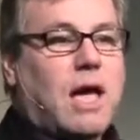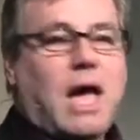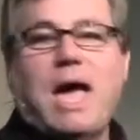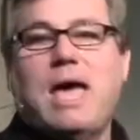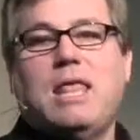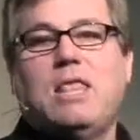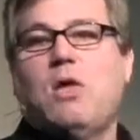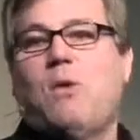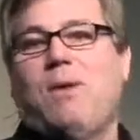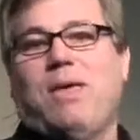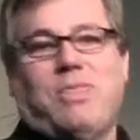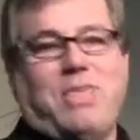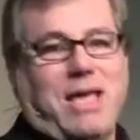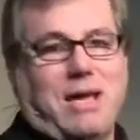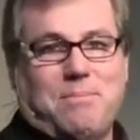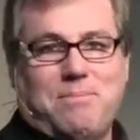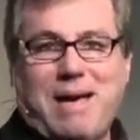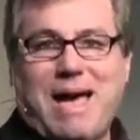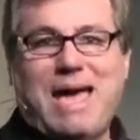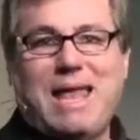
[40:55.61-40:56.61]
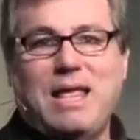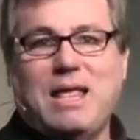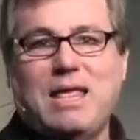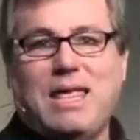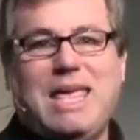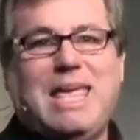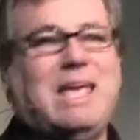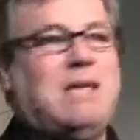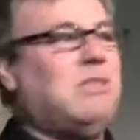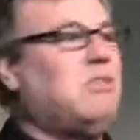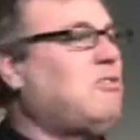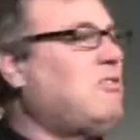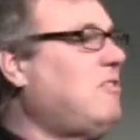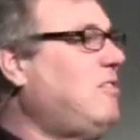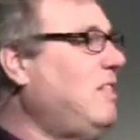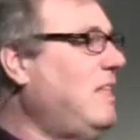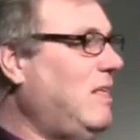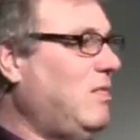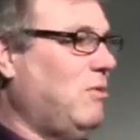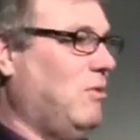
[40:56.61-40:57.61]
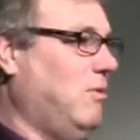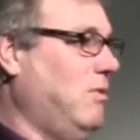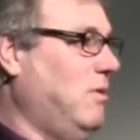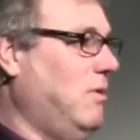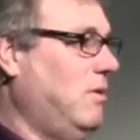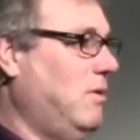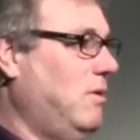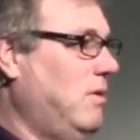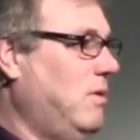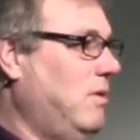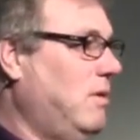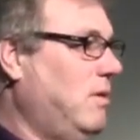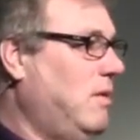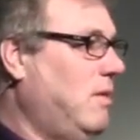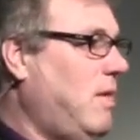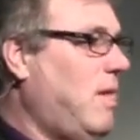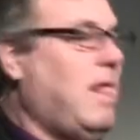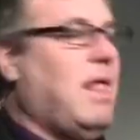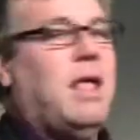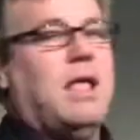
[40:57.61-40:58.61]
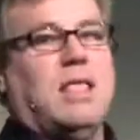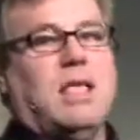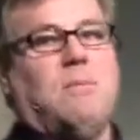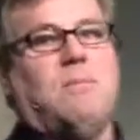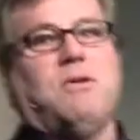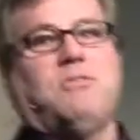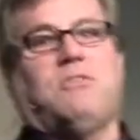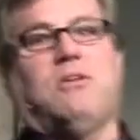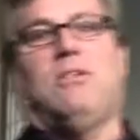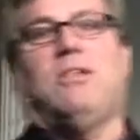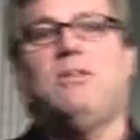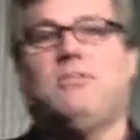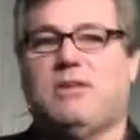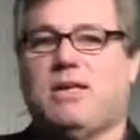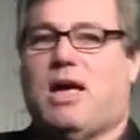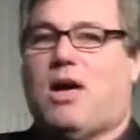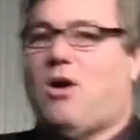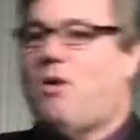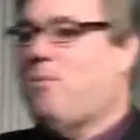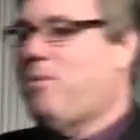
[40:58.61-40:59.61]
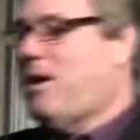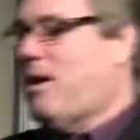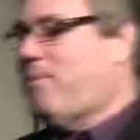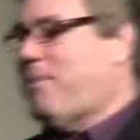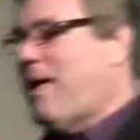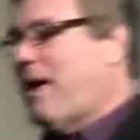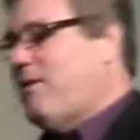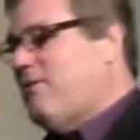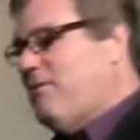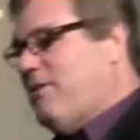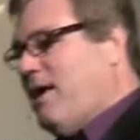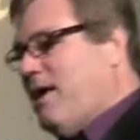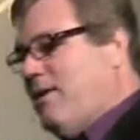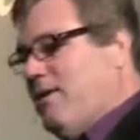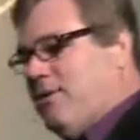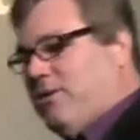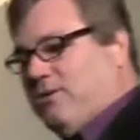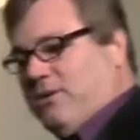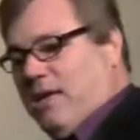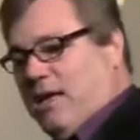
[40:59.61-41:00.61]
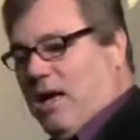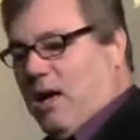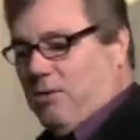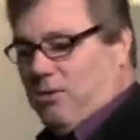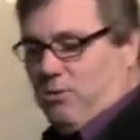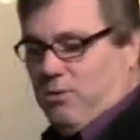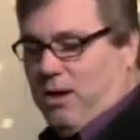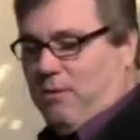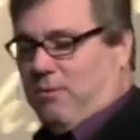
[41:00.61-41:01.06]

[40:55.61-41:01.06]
I didn't know anything about it. It slithered now, Mr. Glisson got home a couple hours later because he'd gone to